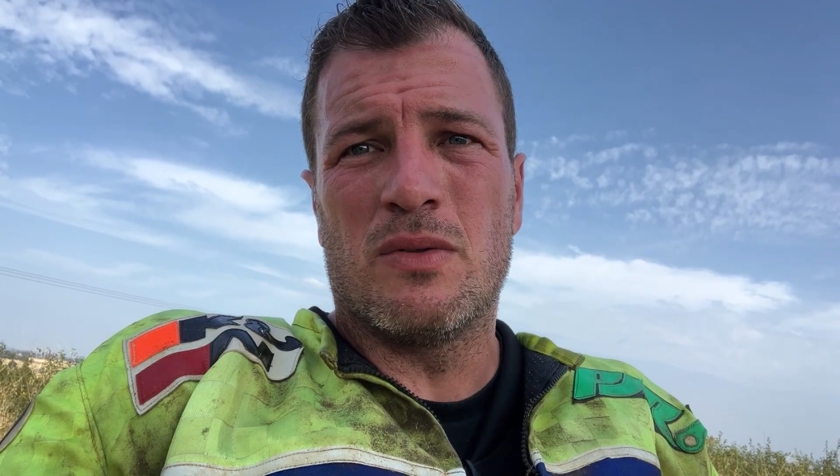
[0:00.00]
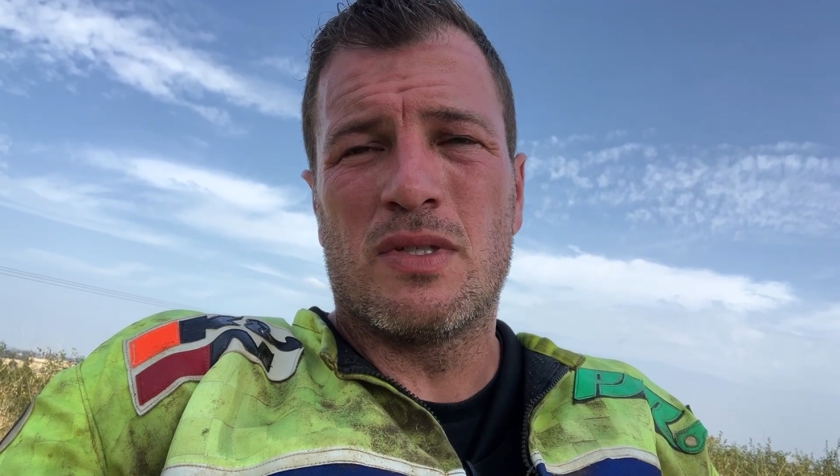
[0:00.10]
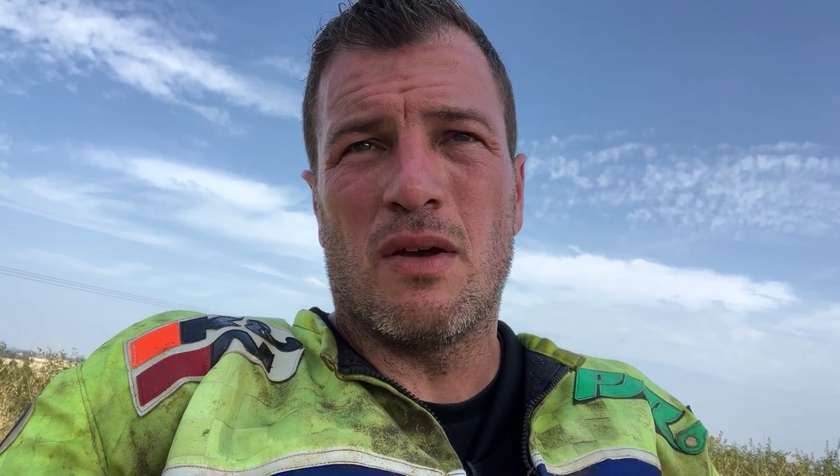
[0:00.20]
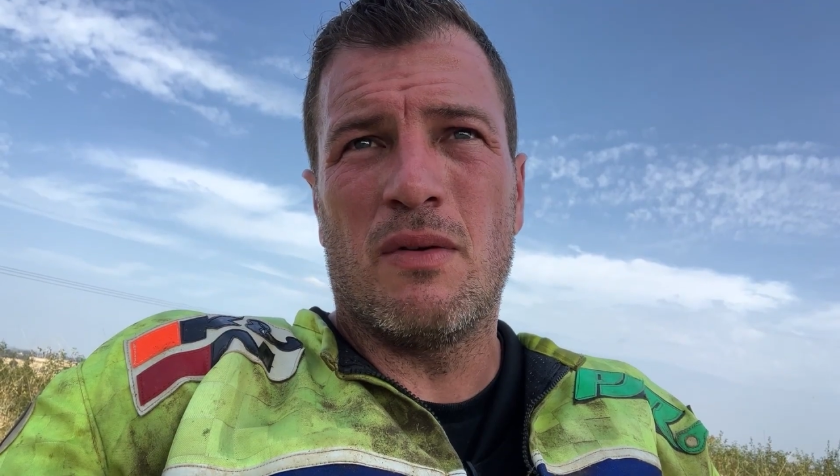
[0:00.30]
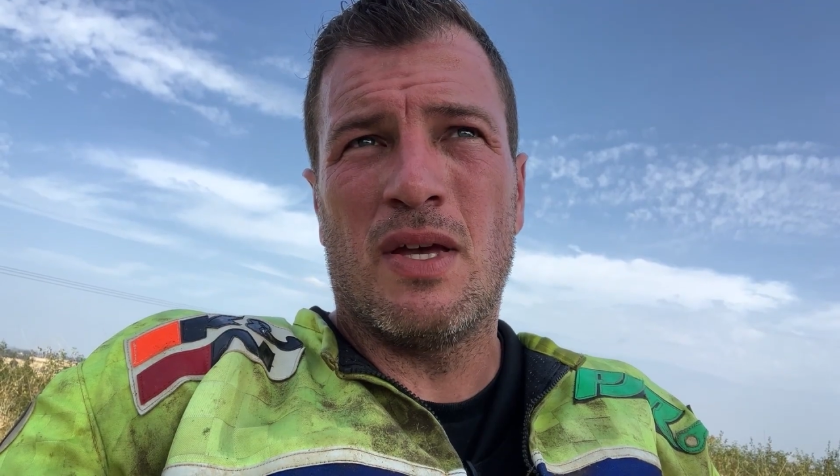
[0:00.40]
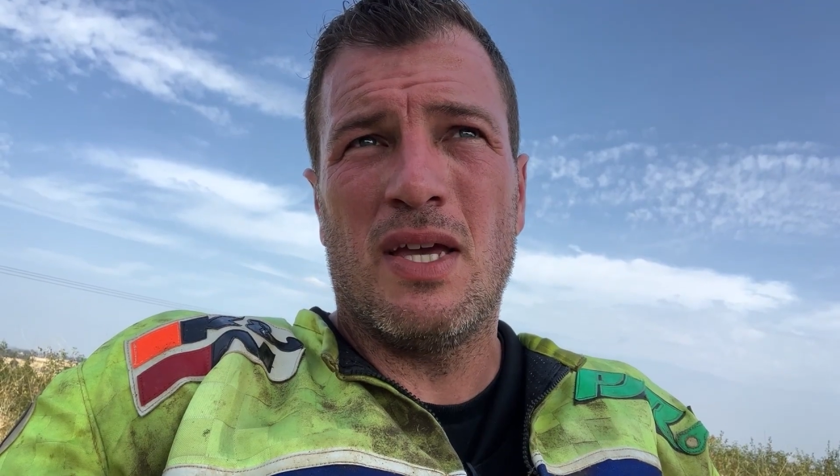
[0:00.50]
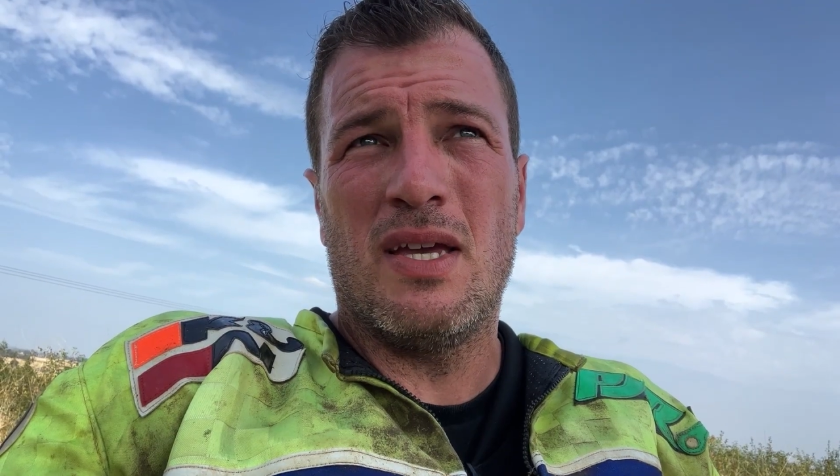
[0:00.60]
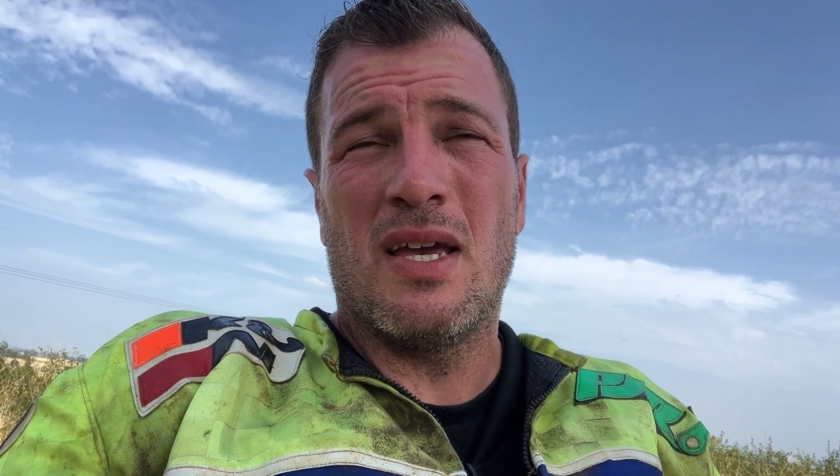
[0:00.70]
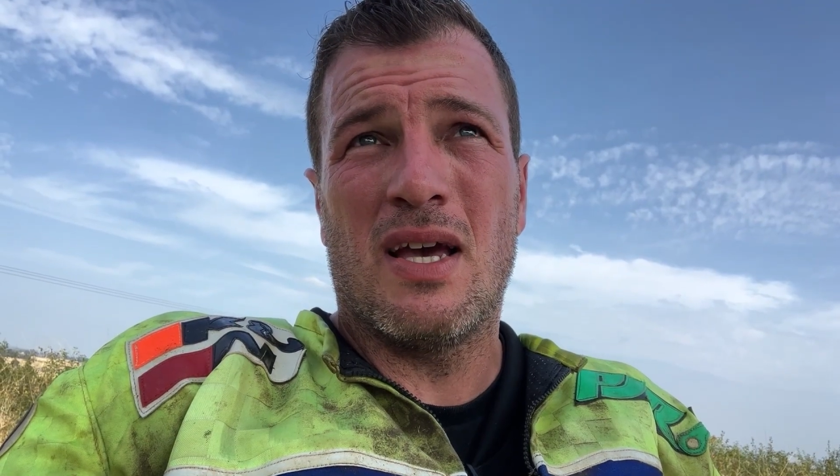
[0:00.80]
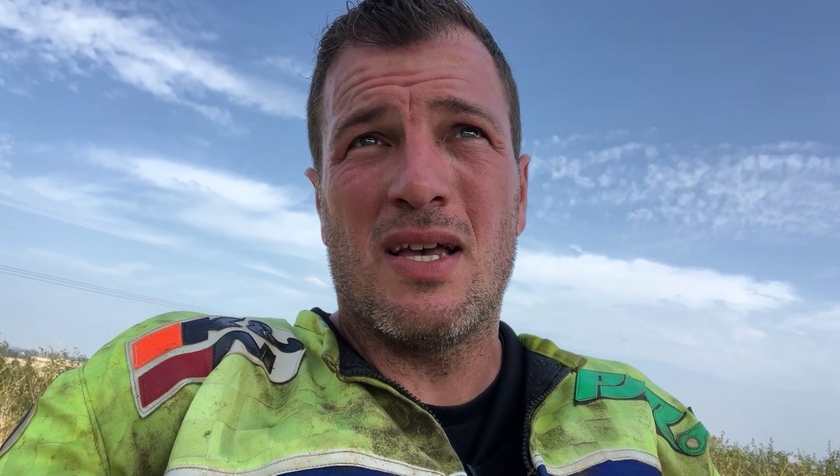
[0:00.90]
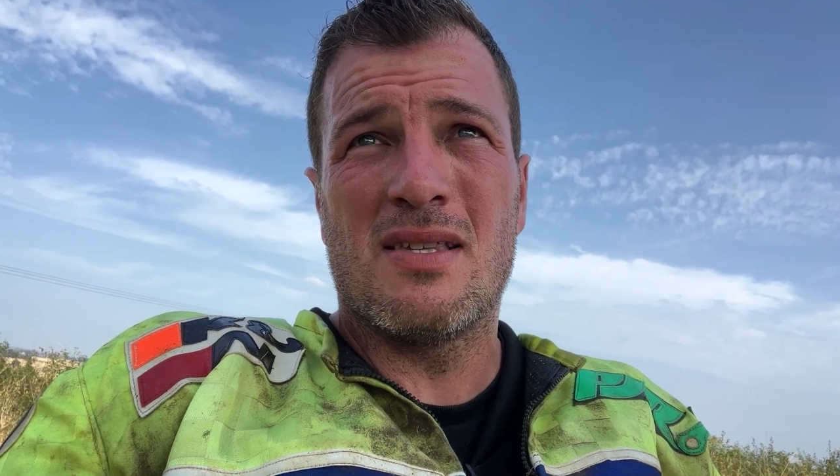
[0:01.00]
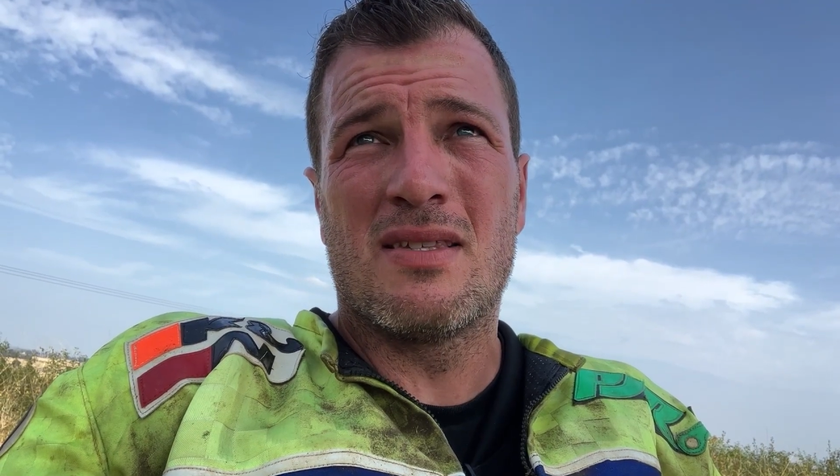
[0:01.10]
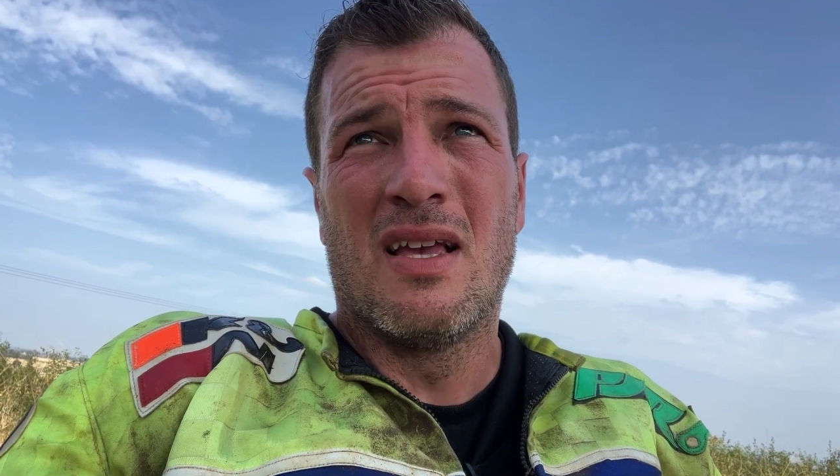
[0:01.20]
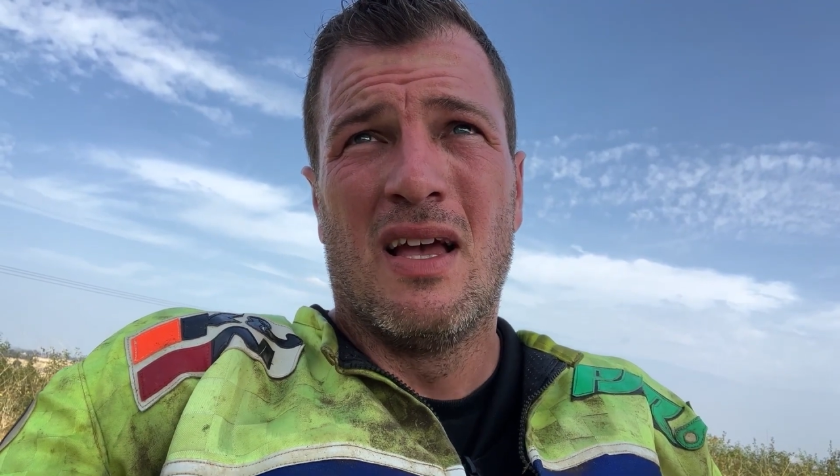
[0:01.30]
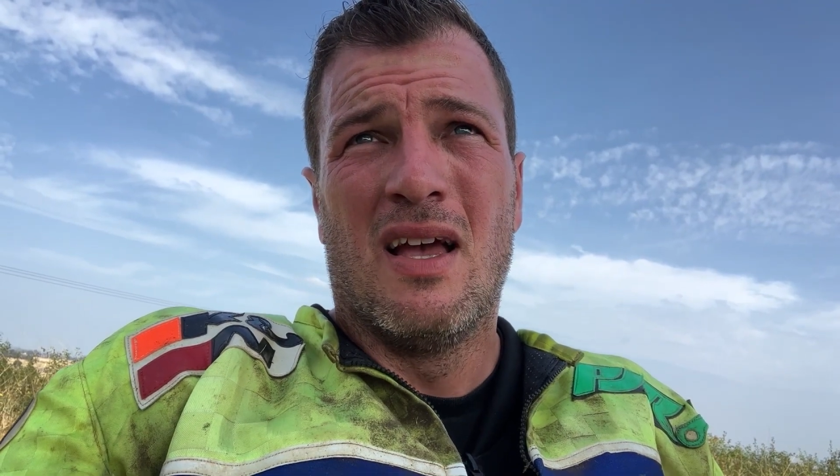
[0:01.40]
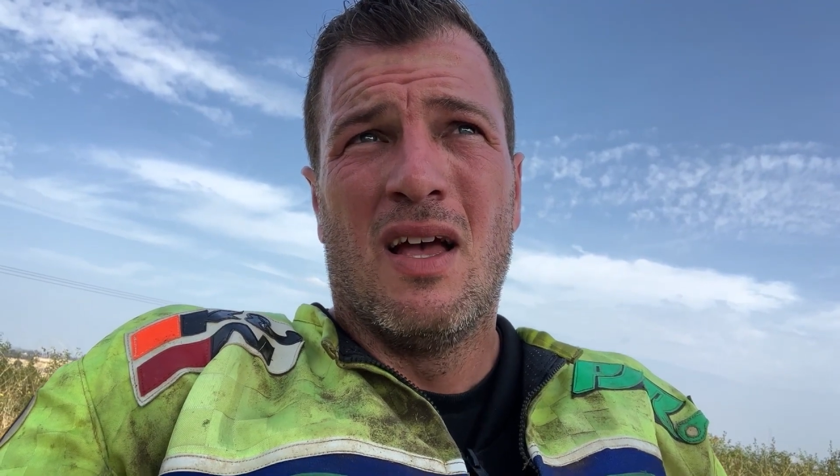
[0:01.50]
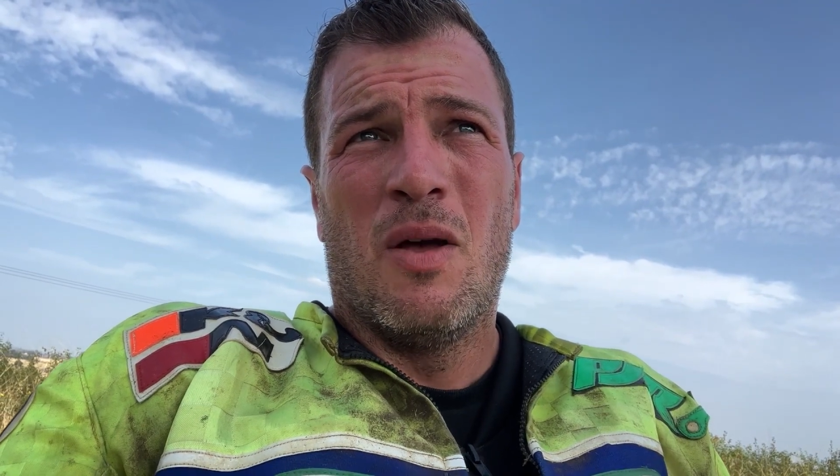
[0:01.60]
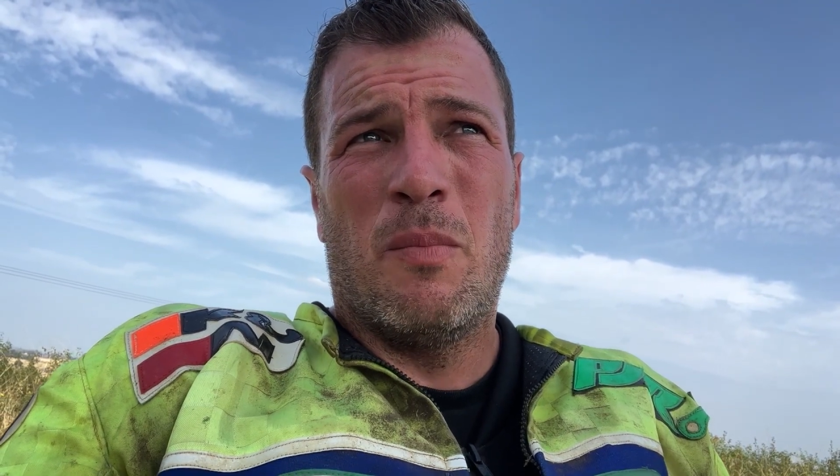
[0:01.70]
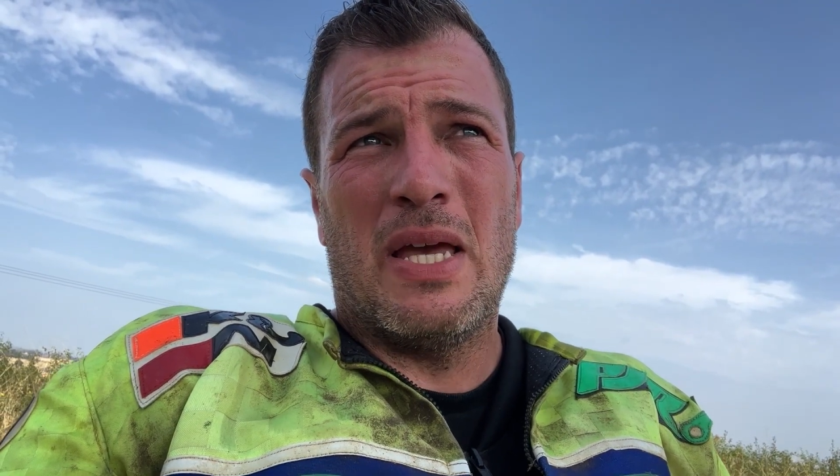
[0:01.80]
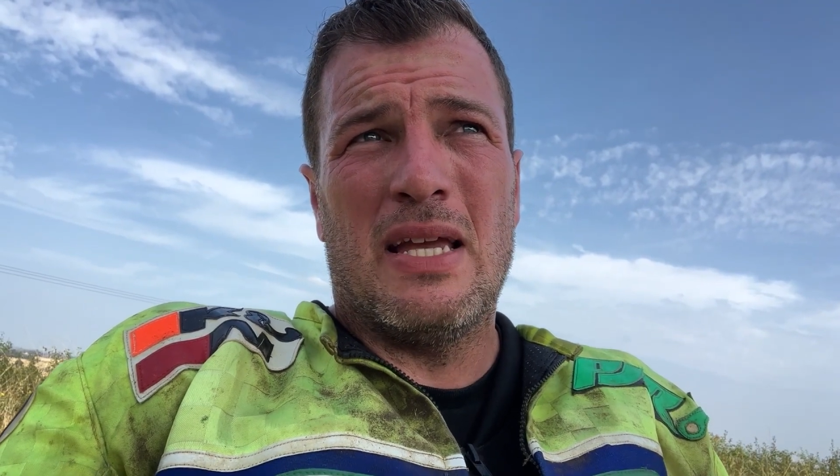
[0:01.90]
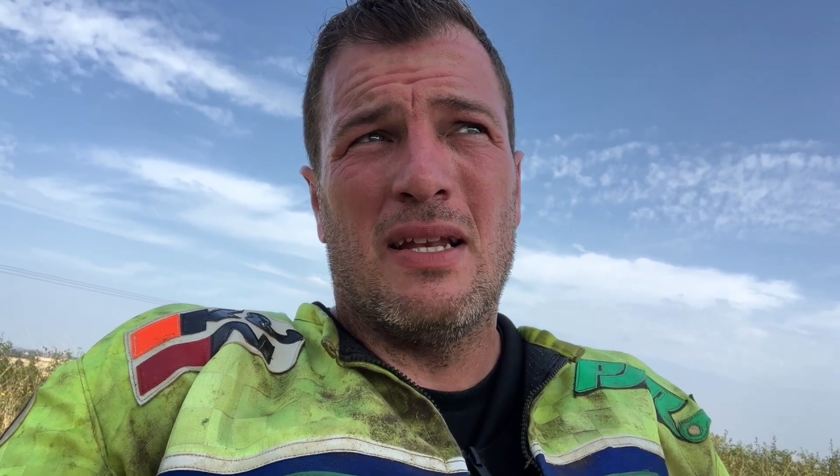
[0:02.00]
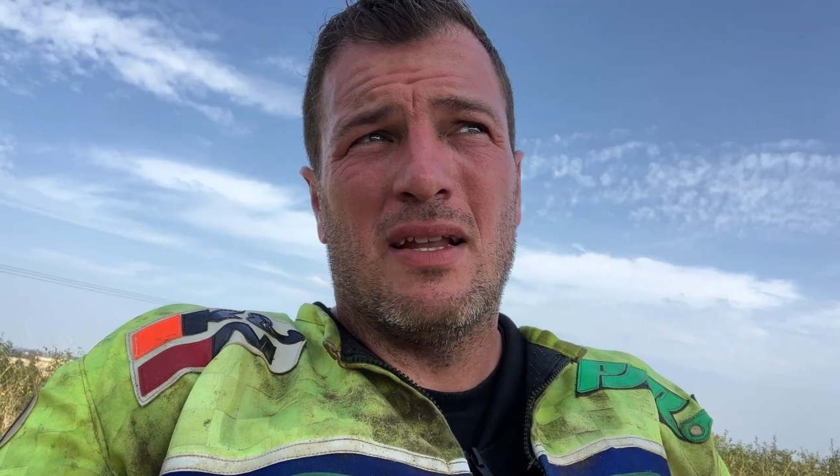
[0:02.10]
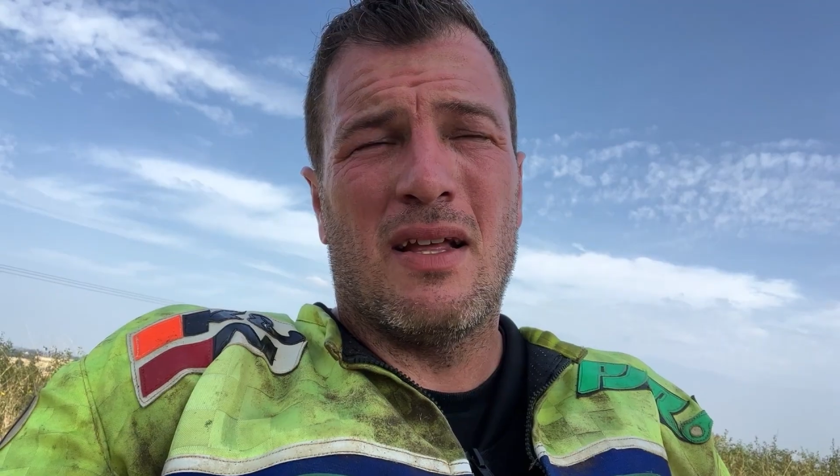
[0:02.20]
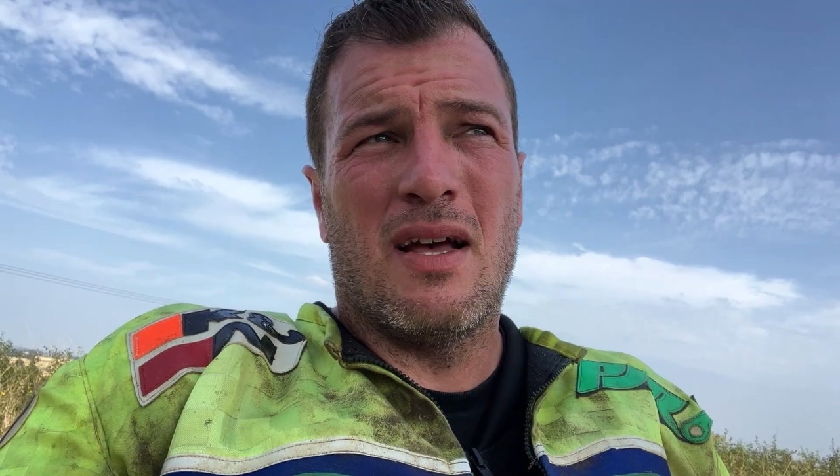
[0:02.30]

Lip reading: so he has been